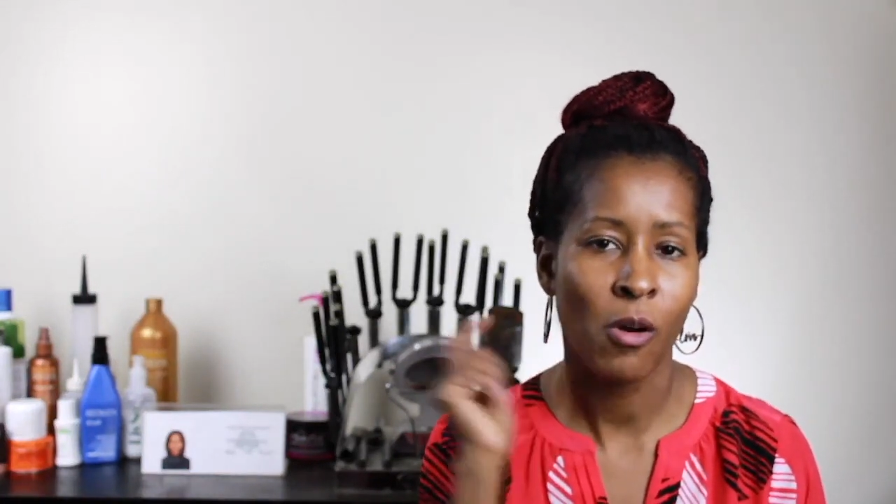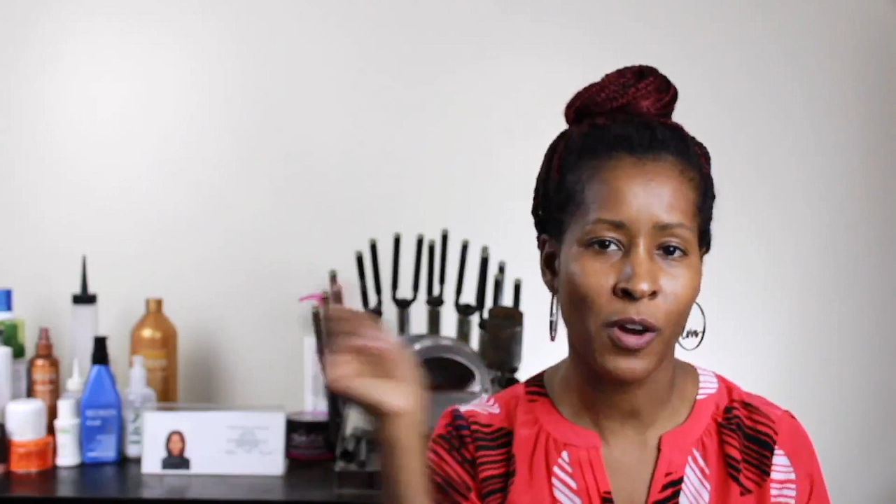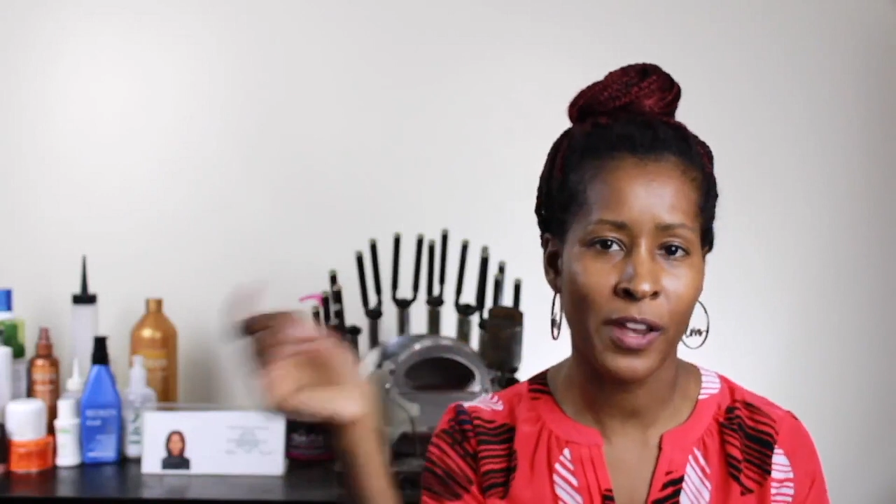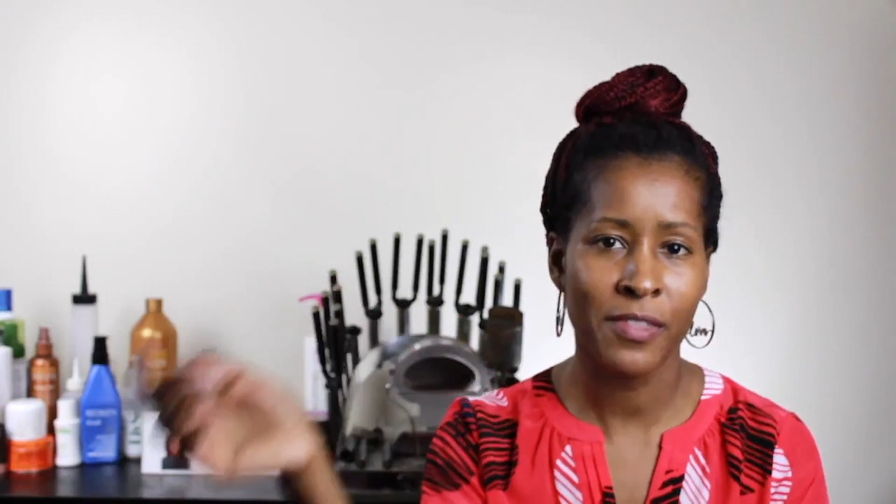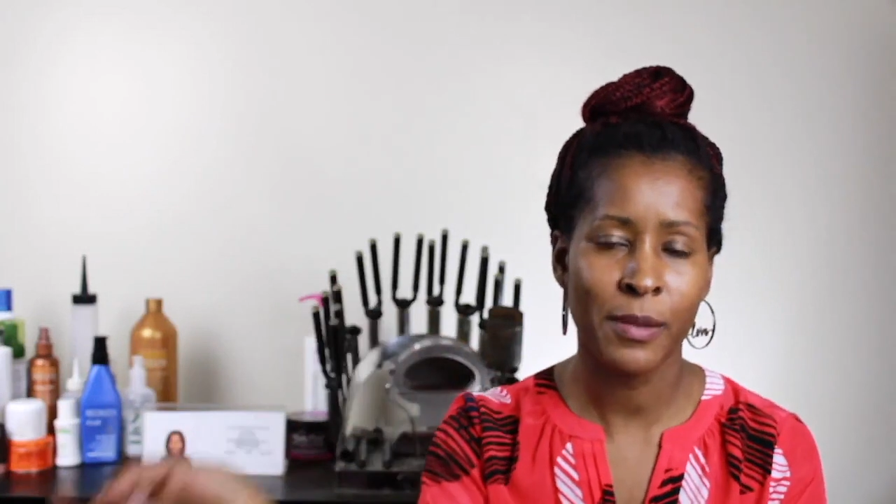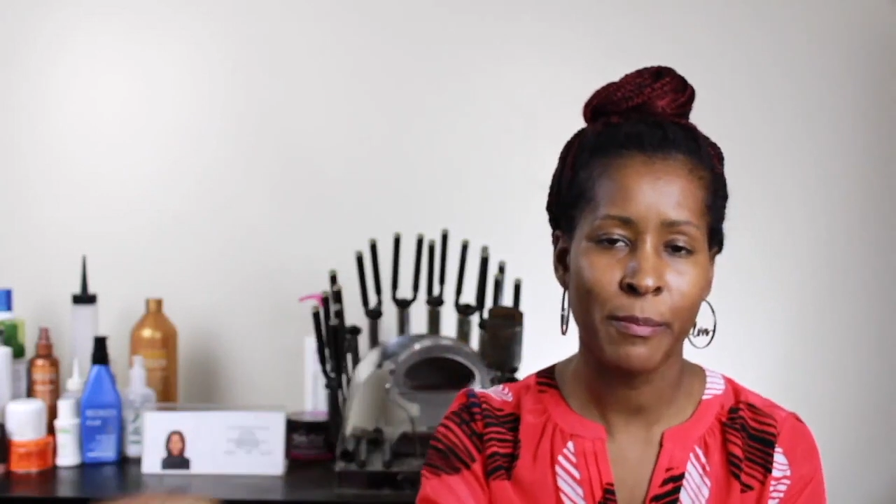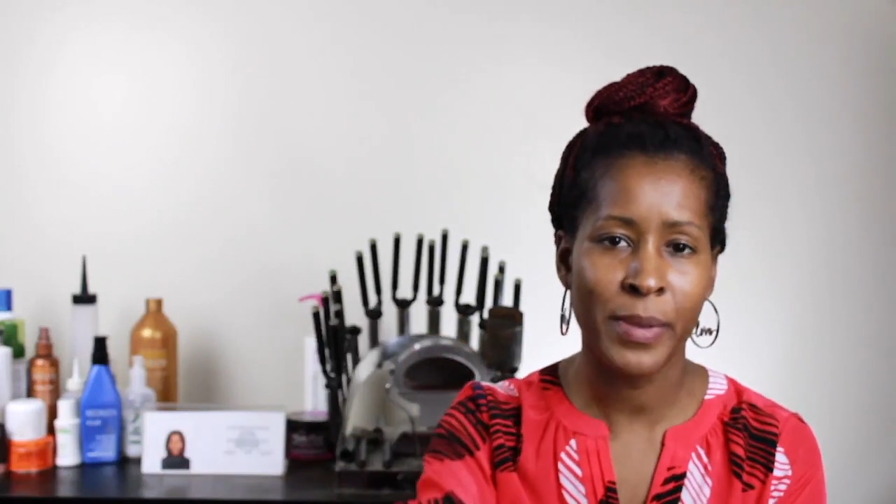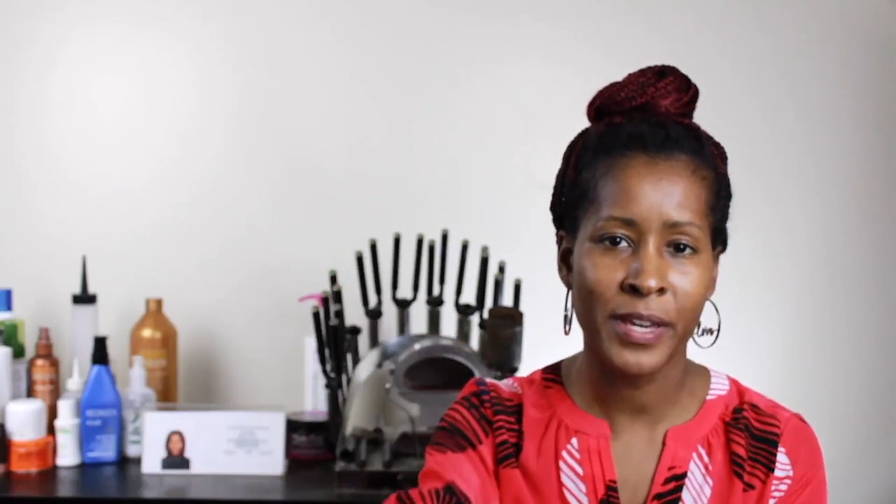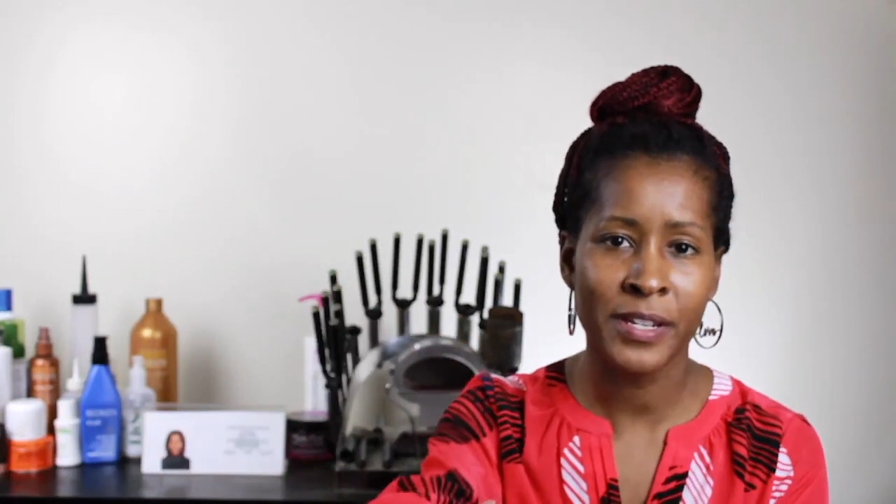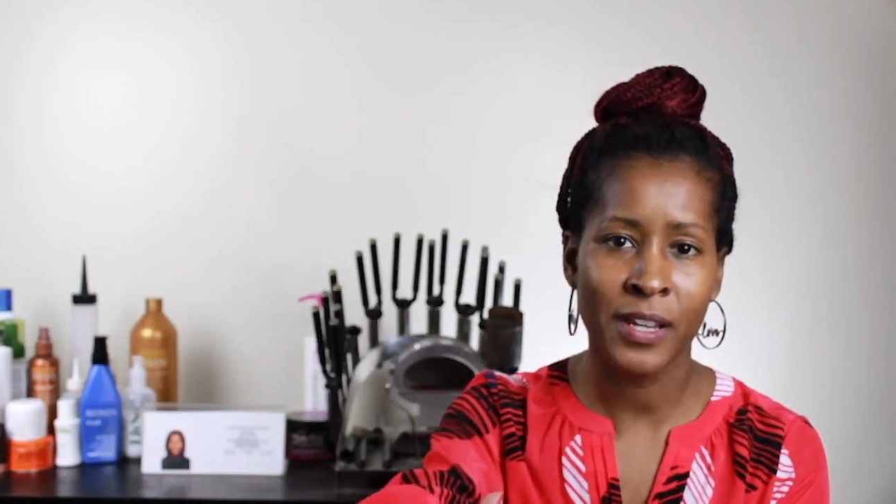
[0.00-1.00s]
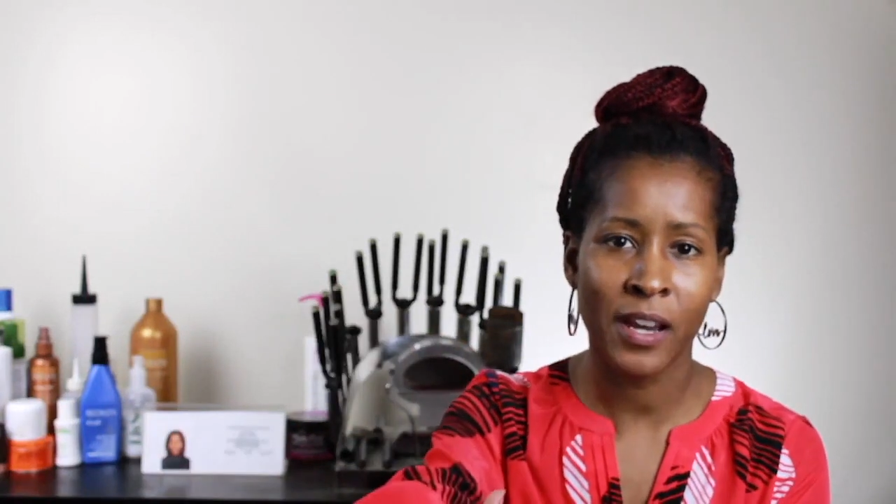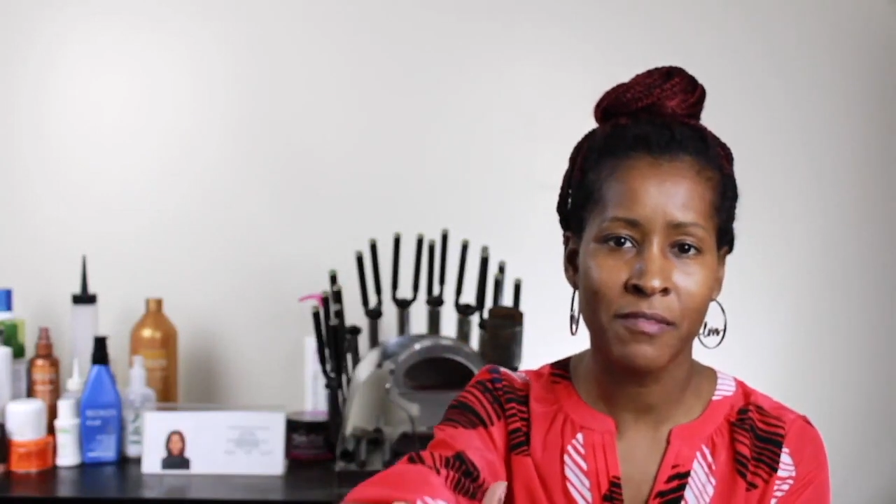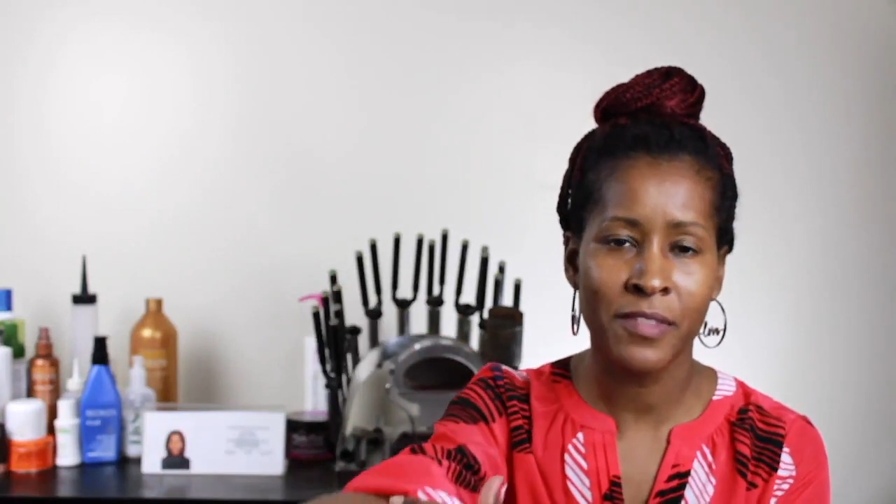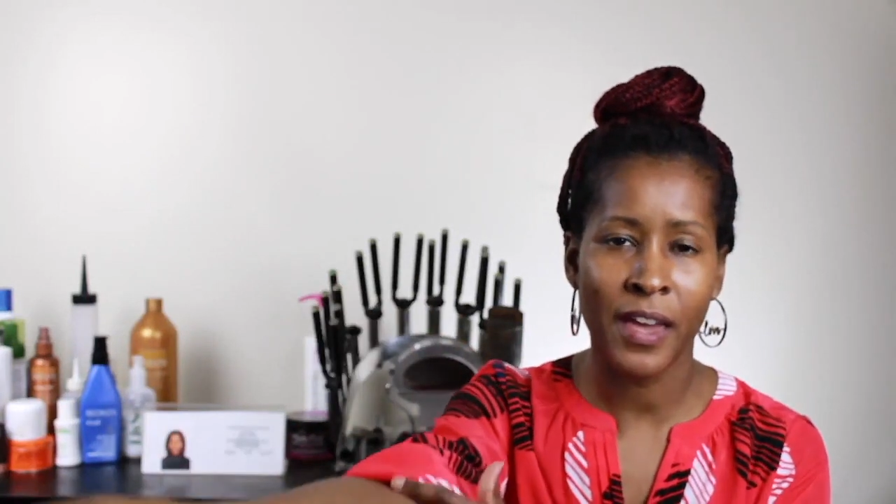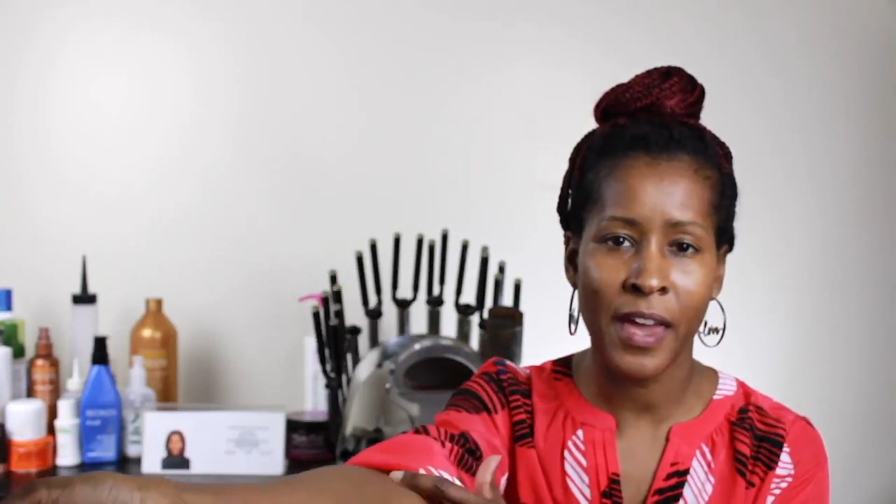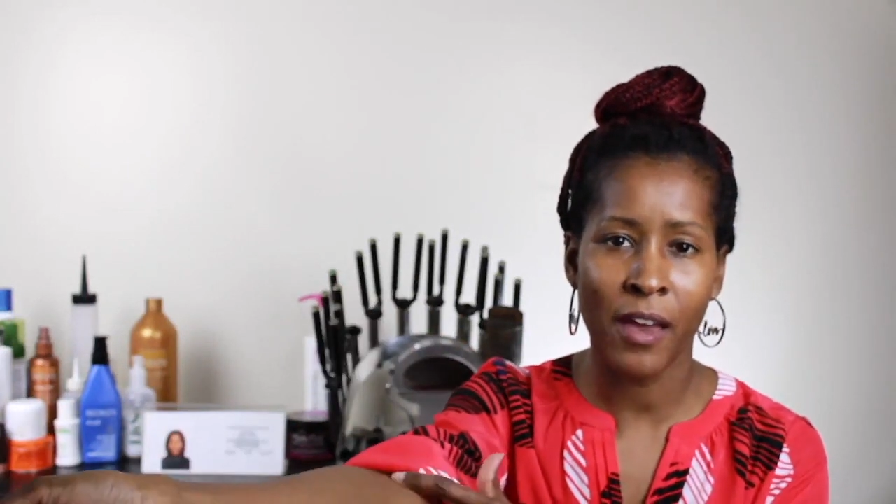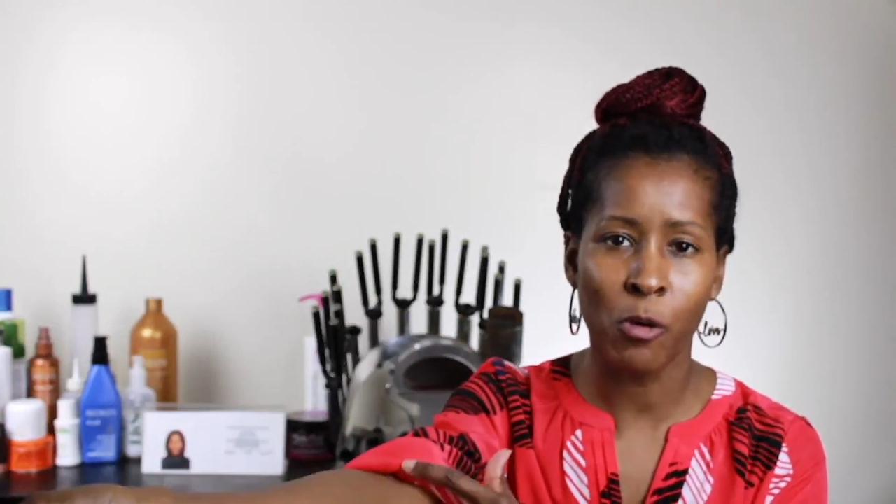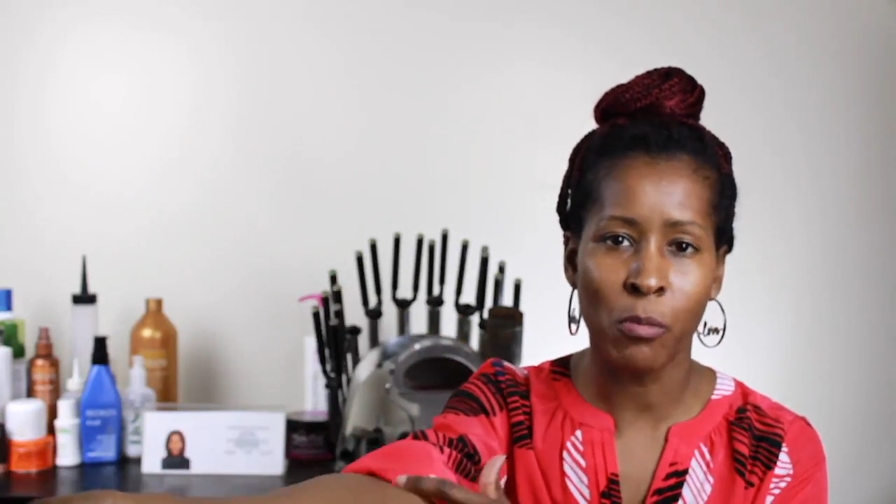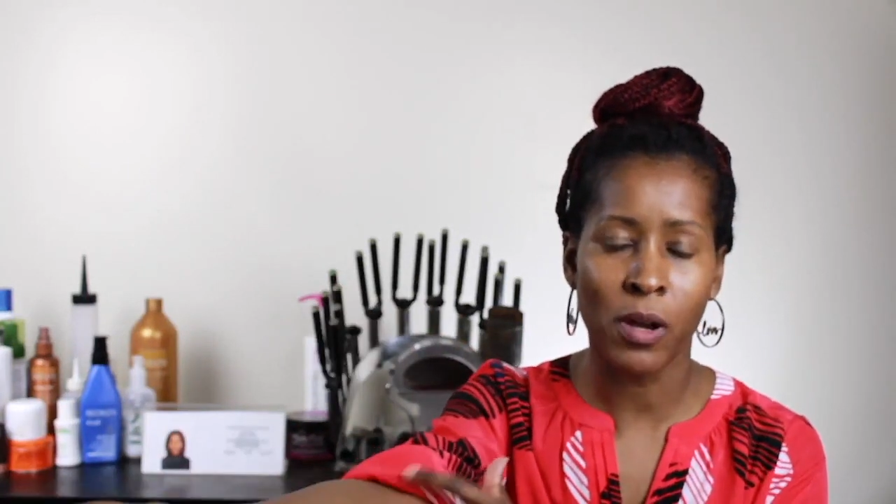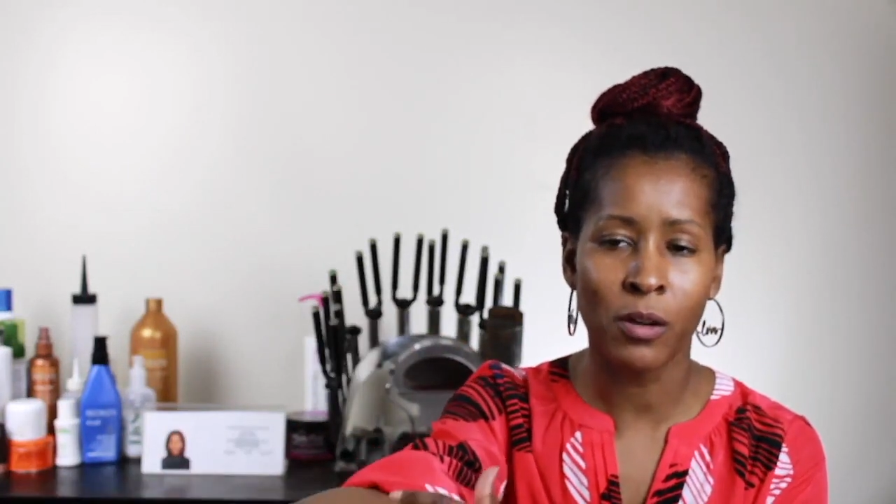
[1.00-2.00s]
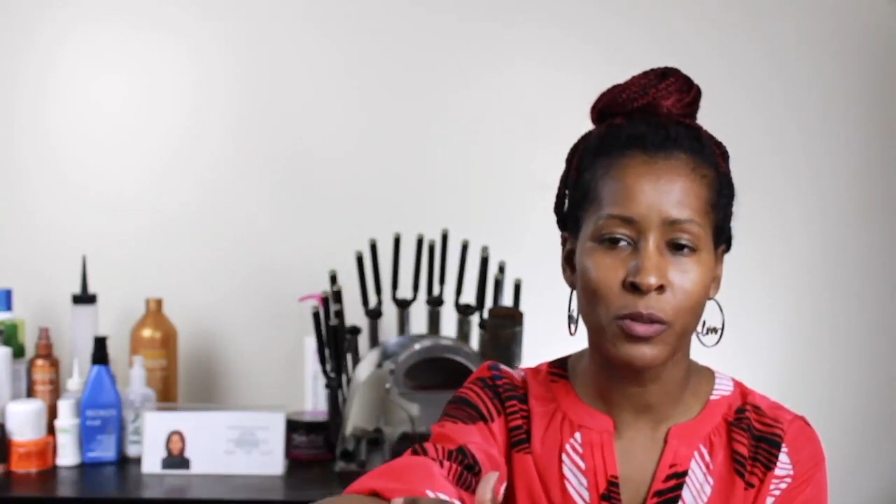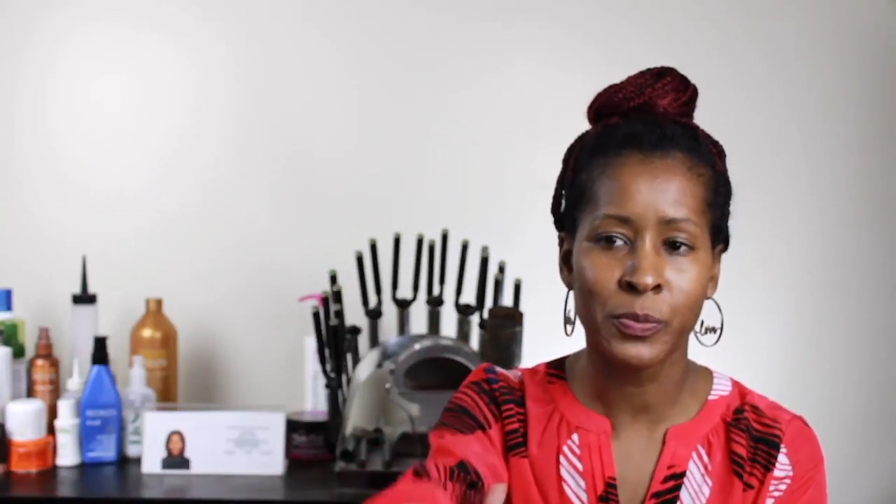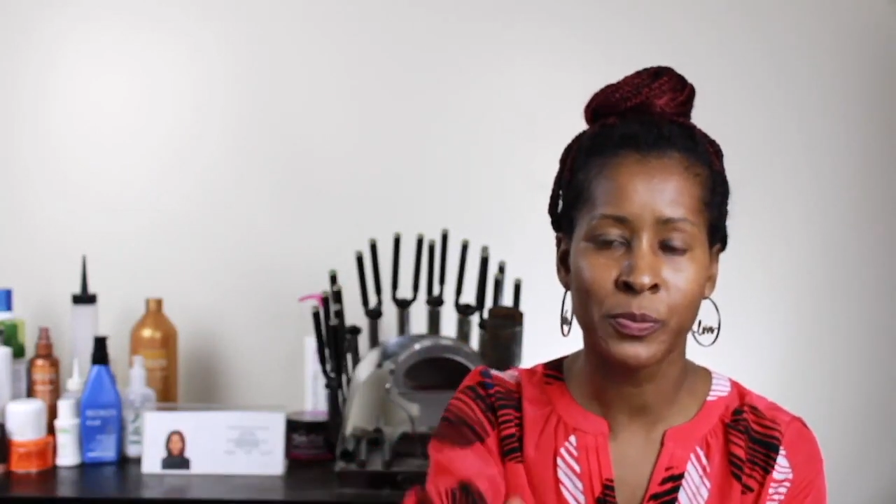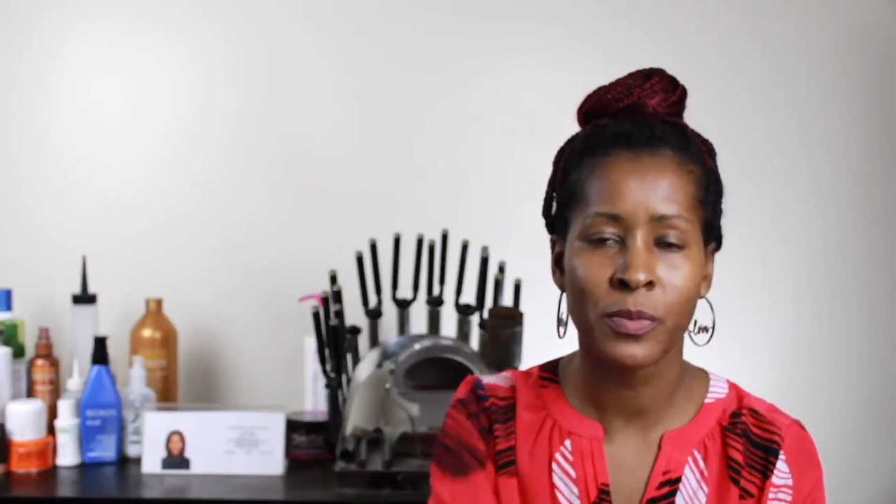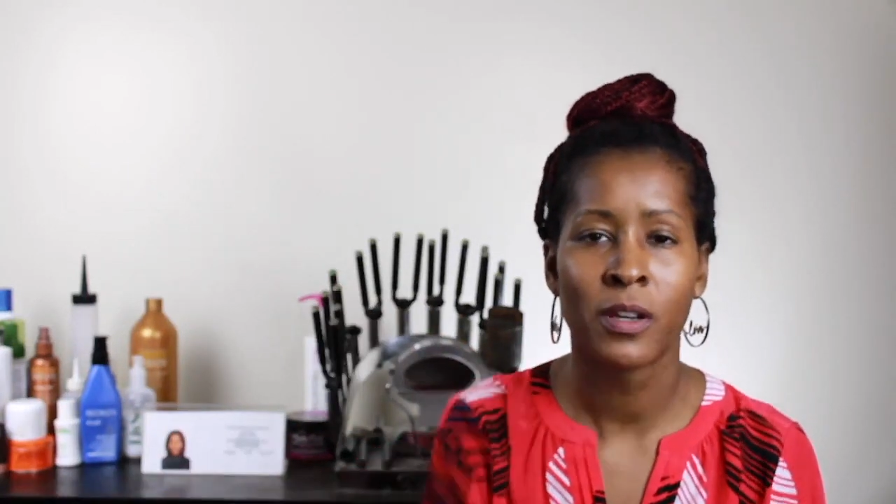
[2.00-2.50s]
or in the bend of the elbow.